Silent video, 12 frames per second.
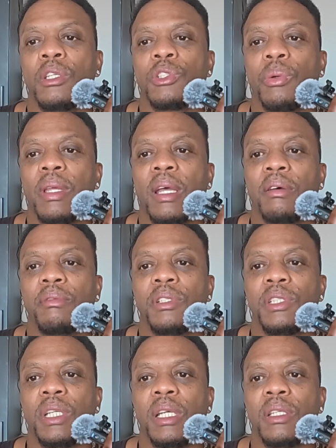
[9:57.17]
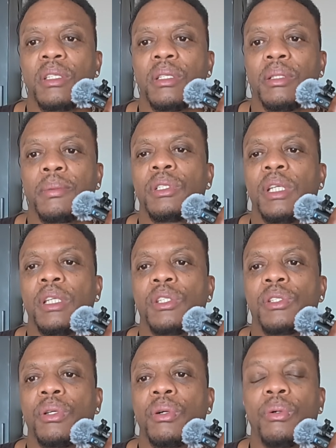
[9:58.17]
So we have
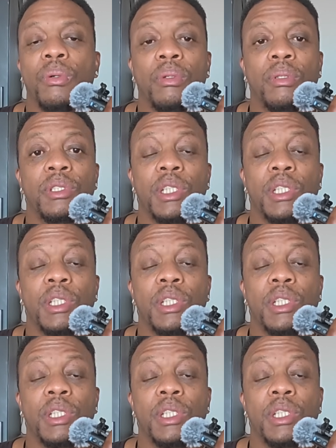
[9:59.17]
Chezugo,